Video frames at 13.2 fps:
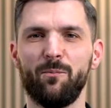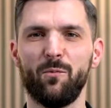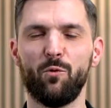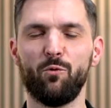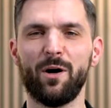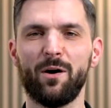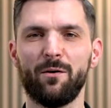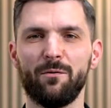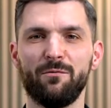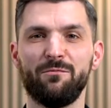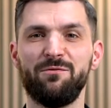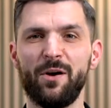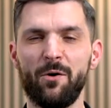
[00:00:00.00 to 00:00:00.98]
We're
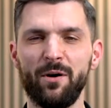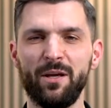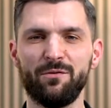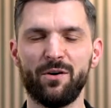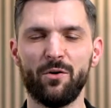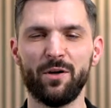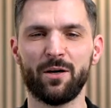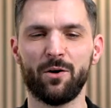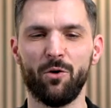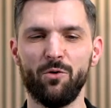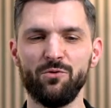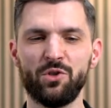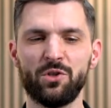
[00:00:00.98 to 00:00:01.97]
very, very
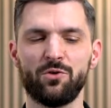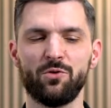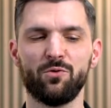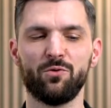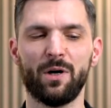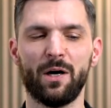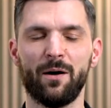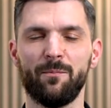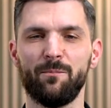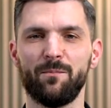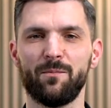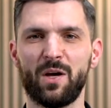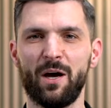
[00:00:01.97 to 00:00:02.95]
close to
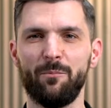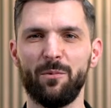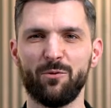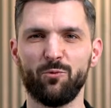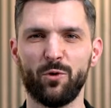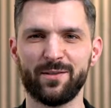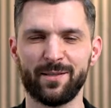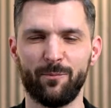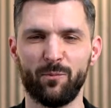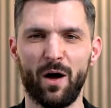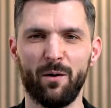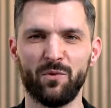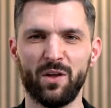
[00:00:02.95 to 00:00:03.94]
coming with some
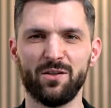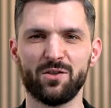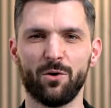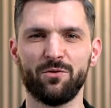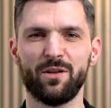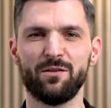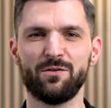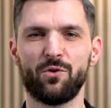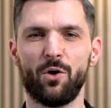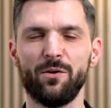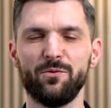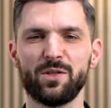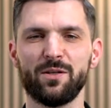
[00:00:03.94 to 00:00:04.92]
updates on this
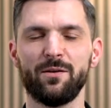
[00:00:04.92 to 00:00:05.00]
front,